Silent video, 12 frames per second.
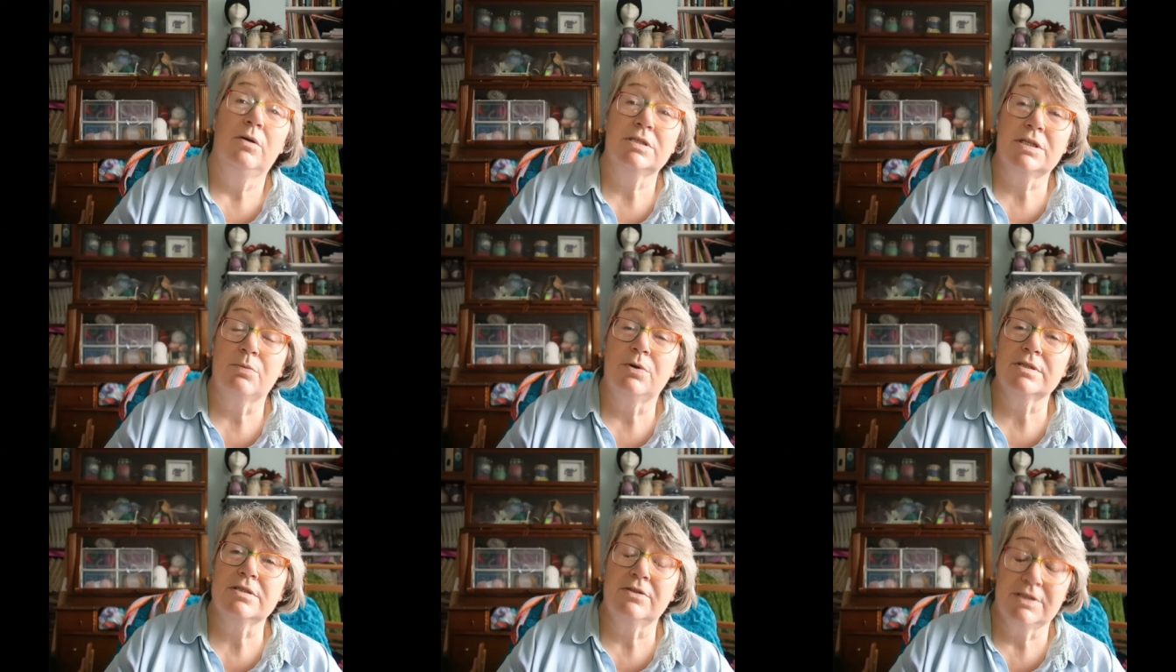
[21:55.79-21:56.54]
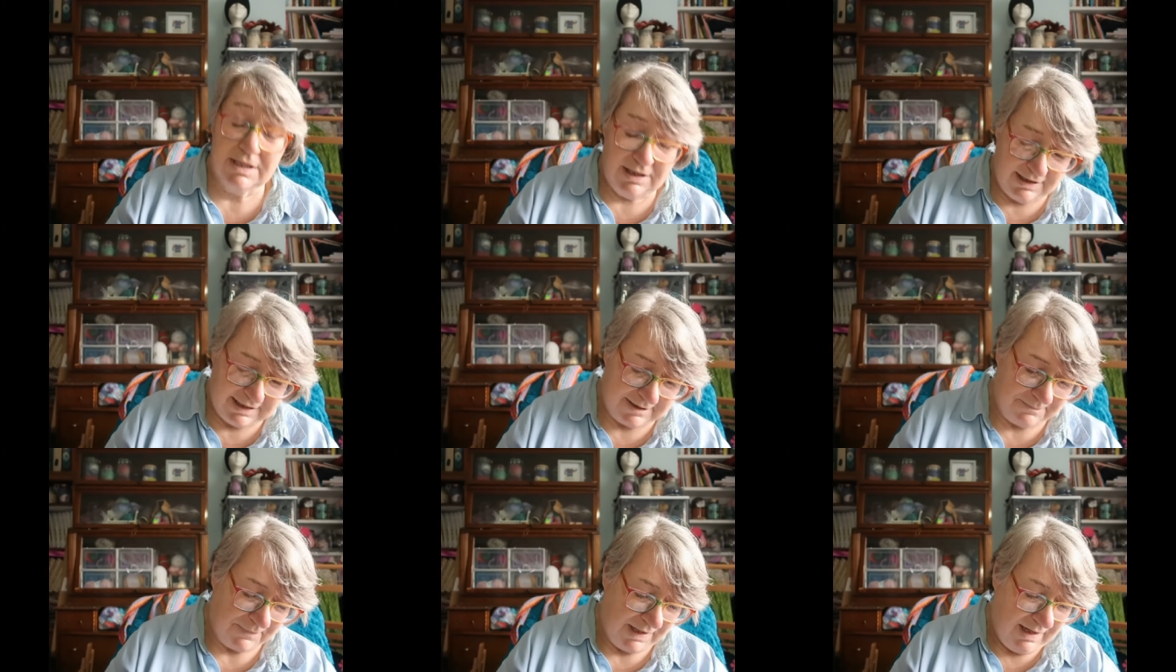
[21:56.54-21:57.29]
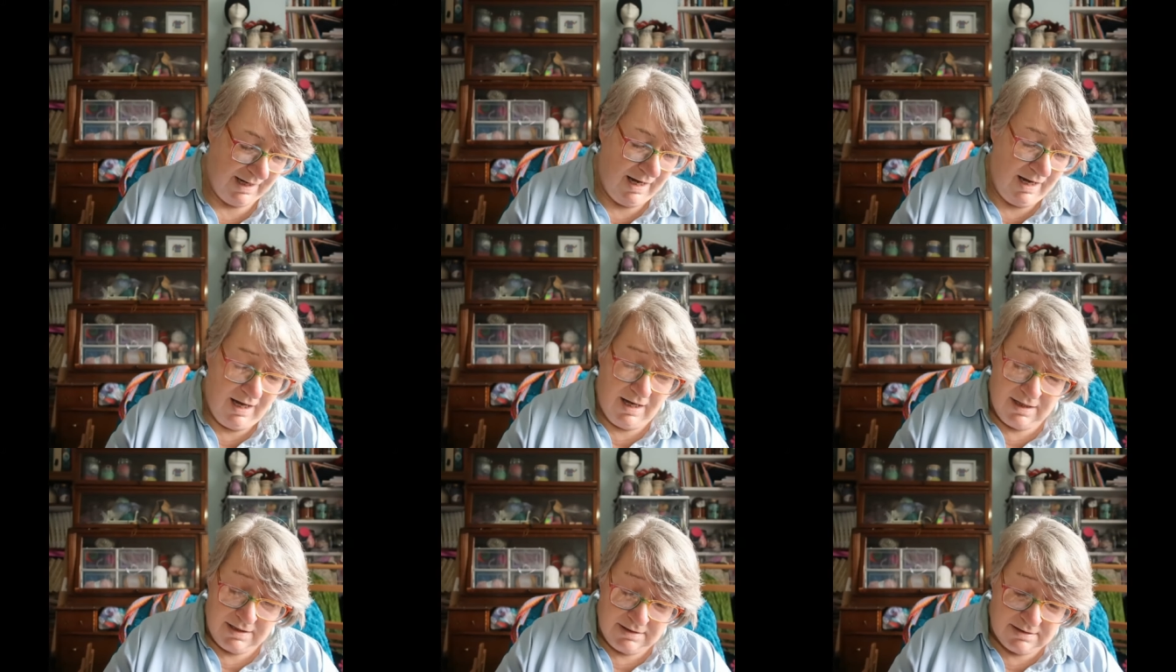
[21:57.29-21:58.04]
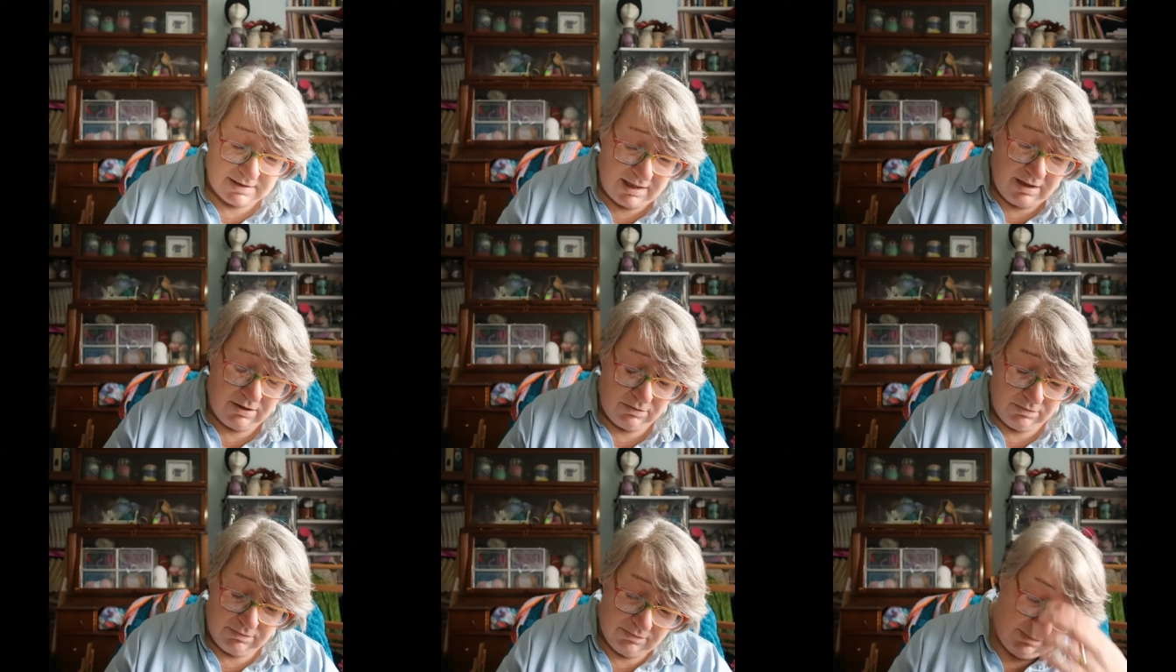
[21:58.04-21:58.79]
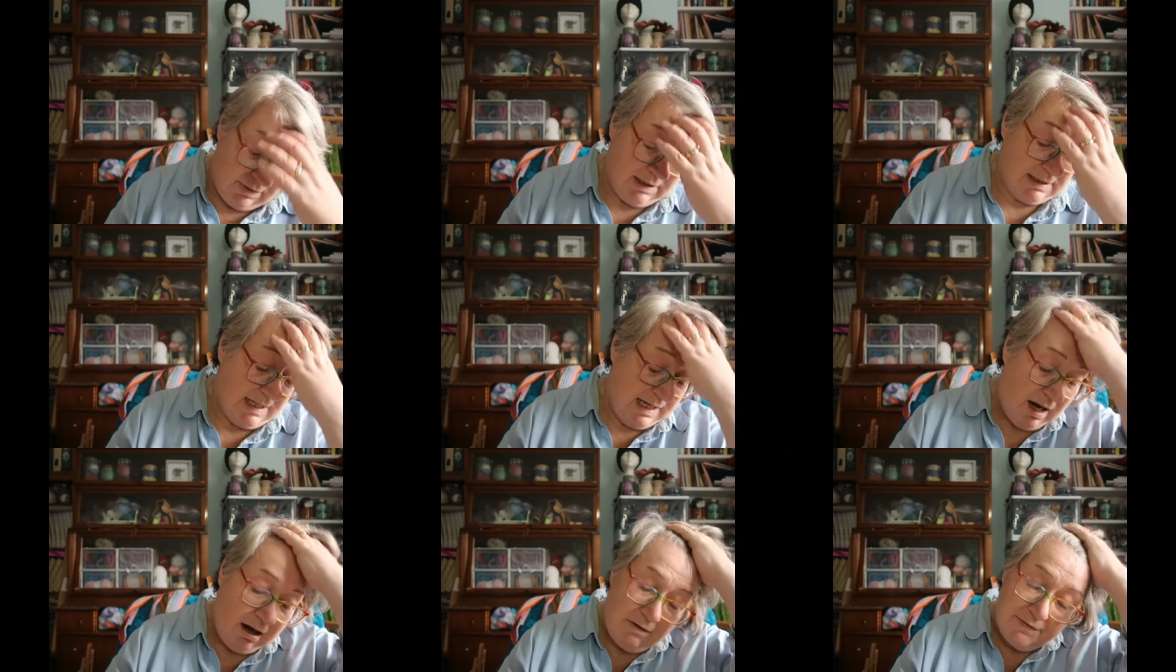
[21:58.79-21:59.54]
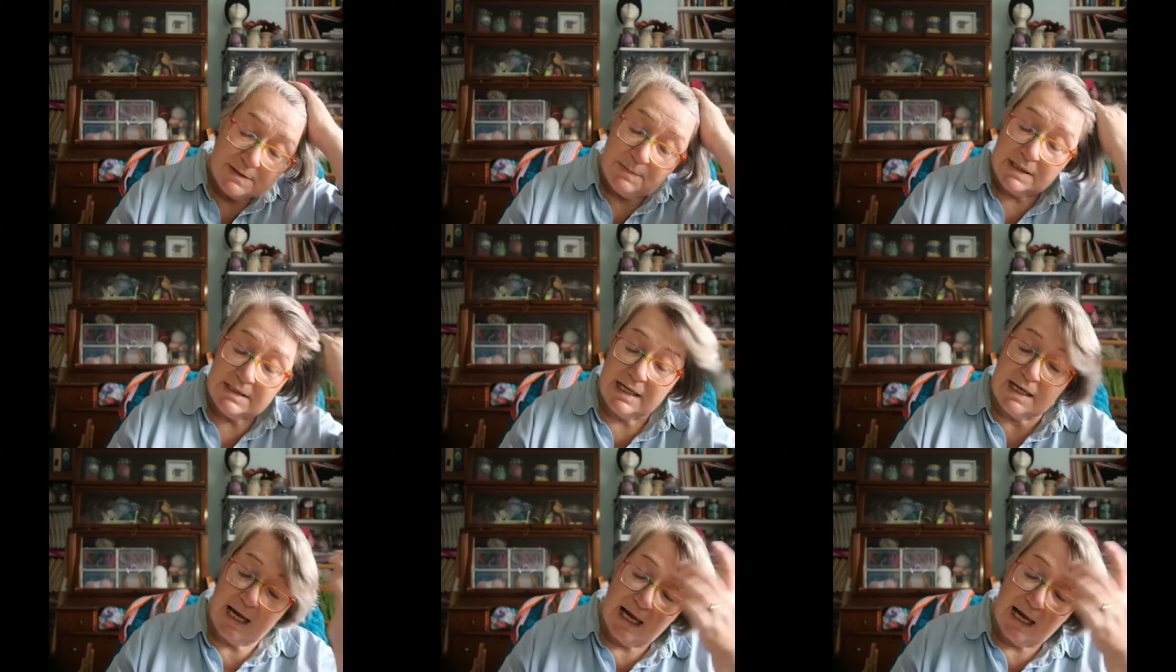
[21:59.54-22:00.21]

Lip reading: So what's not to like? So, like I say, Harvest by Tin